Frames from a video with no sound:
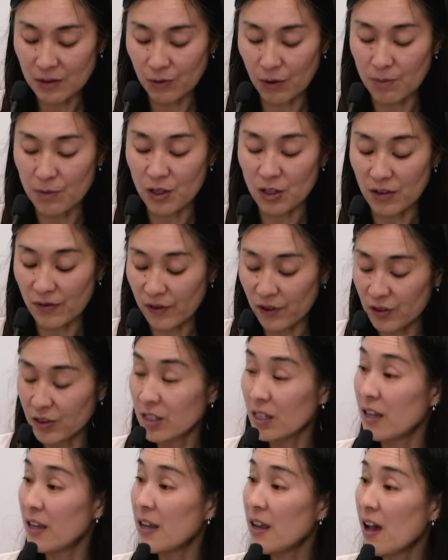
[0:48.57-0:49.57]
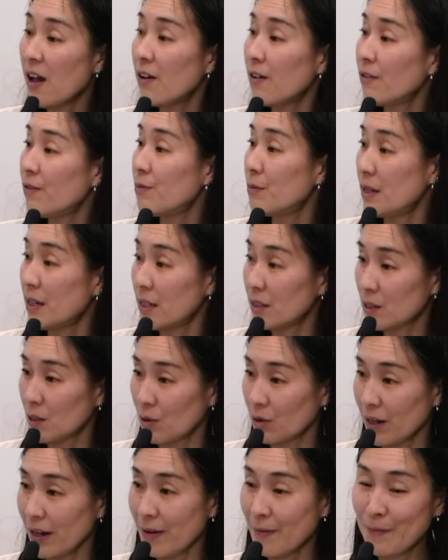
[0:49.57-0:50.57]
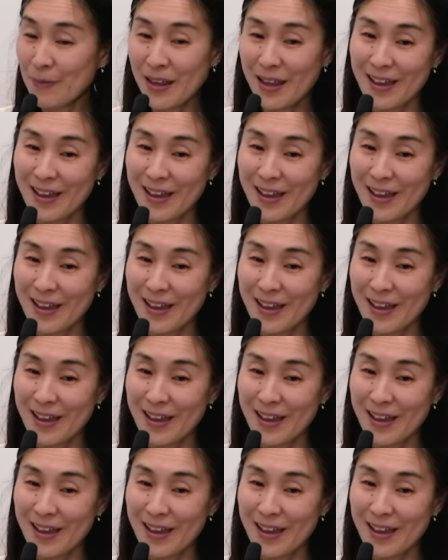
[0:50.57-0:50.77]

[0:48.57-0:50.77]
from University of Minnesota.